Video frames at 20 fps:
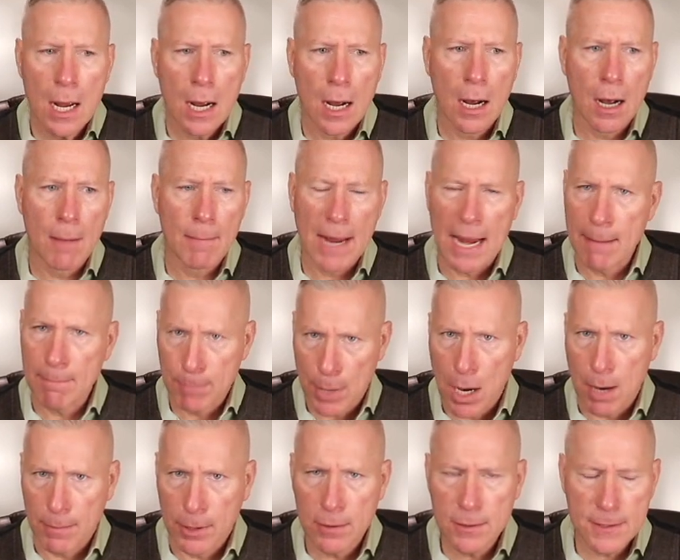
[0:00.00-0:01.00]
and
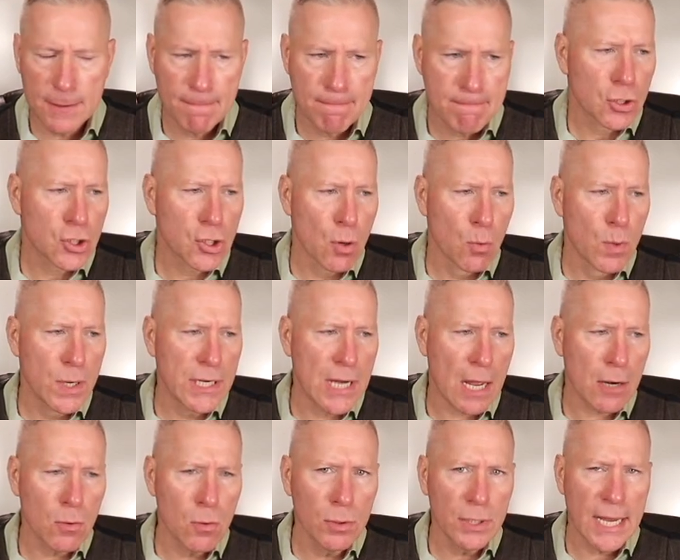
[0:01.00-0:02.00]
bombers. So we
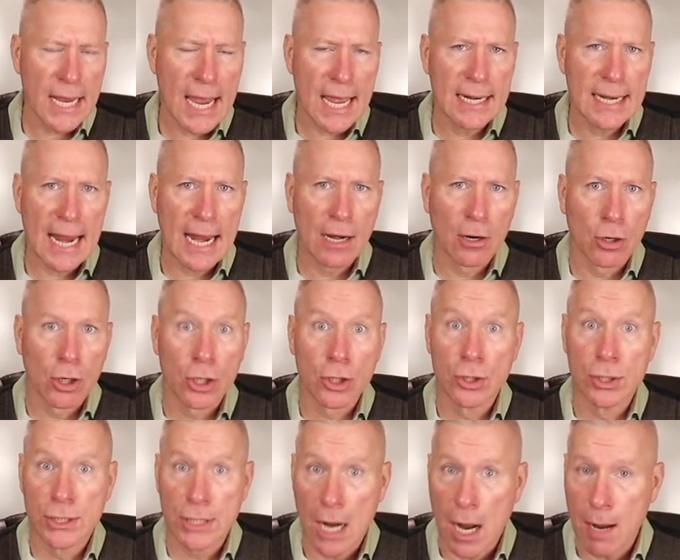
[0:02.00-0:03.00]
not only had air
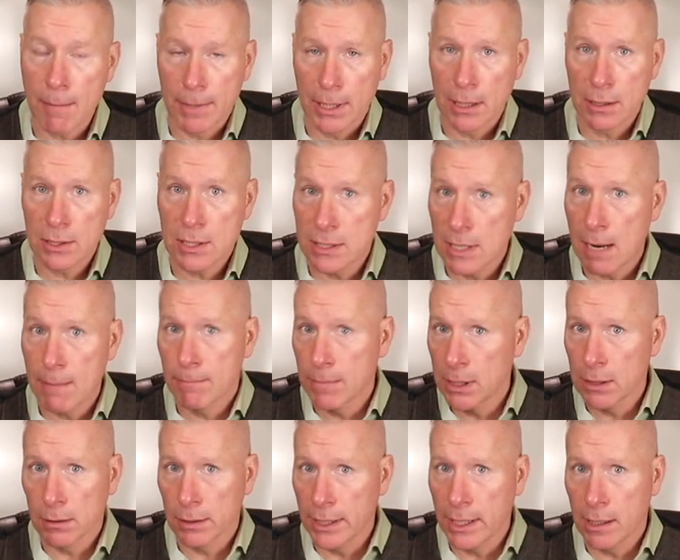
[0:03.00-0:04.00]
dominance, not
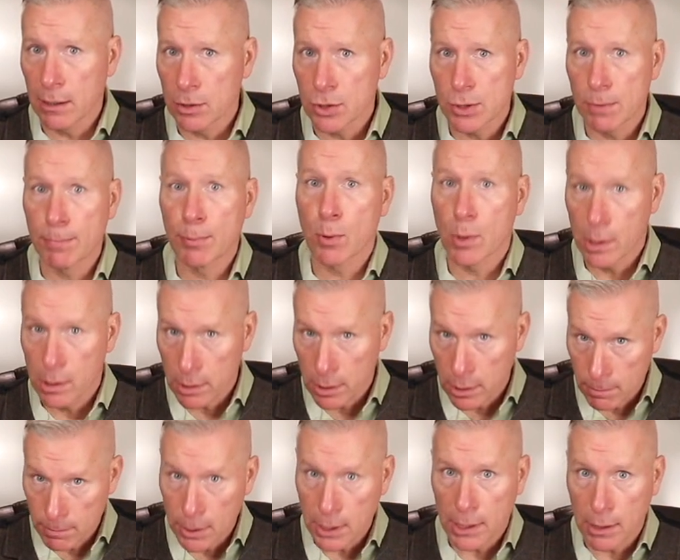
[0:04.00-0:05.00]
merely air
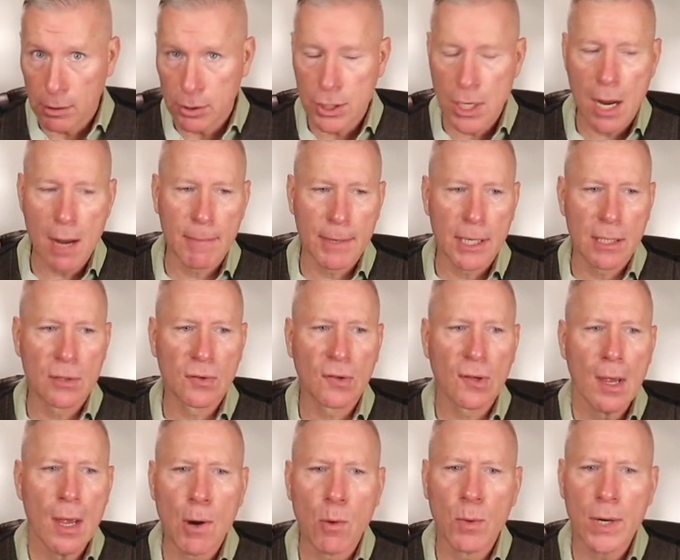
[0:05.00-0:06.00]
superiority, but air
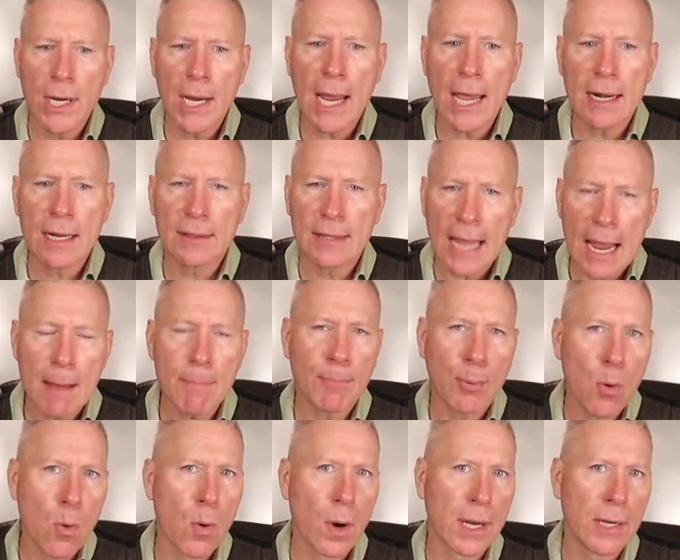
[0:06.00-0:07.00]
dominance, but we had at that
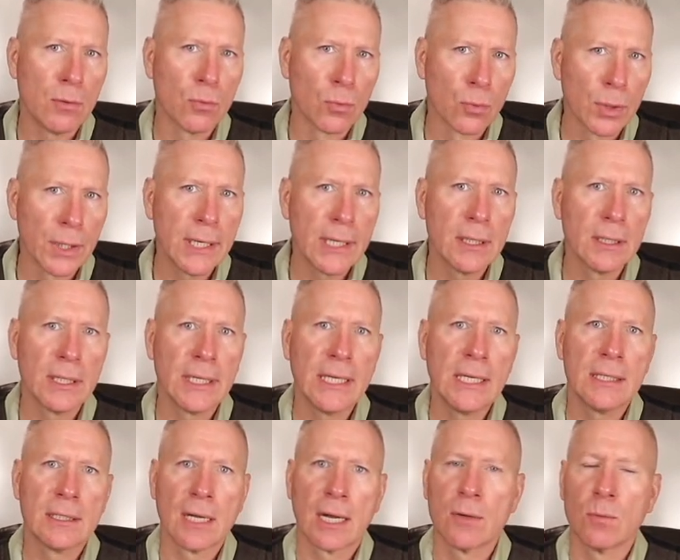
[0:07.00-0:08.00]
point
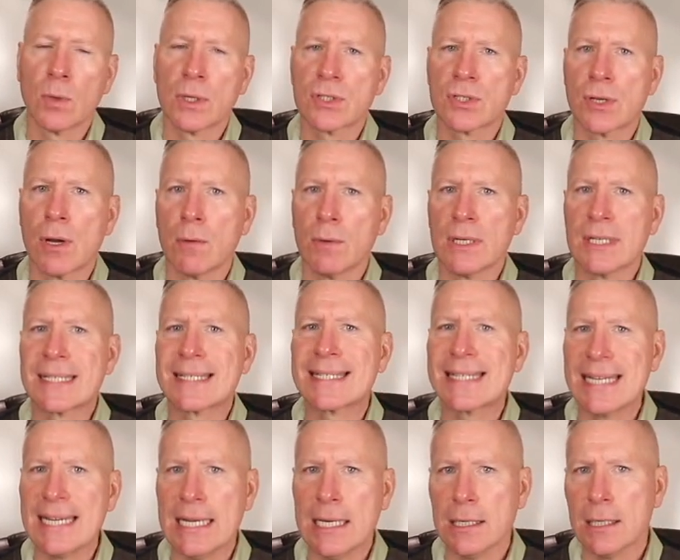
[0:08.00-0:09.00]
really done what's known as
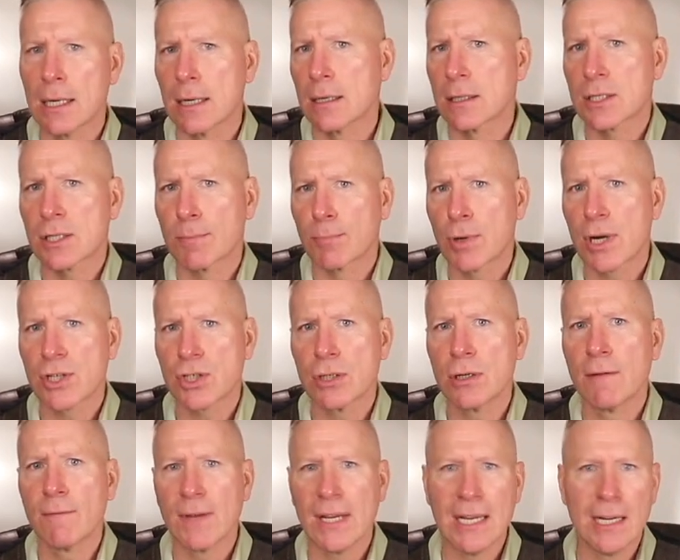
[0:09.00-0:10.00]
SEED,
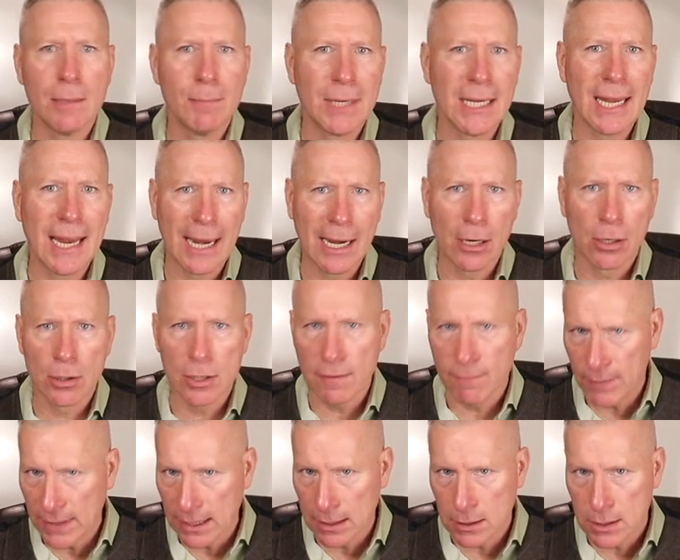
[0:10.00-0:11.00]
suppression of enemy air
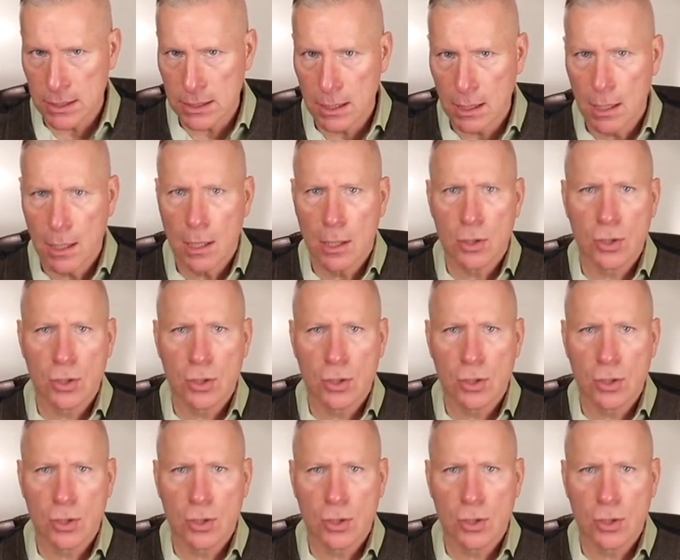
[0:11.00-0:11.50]
defense.